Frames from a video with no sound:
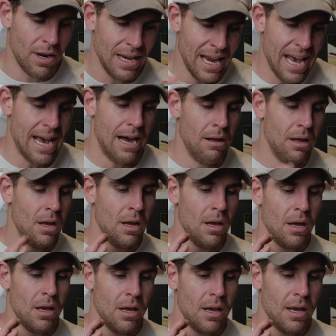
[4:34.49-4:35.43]
Now,
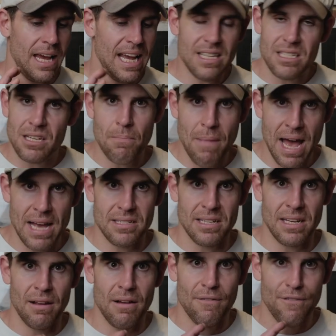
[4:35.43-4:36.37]
it's amazing.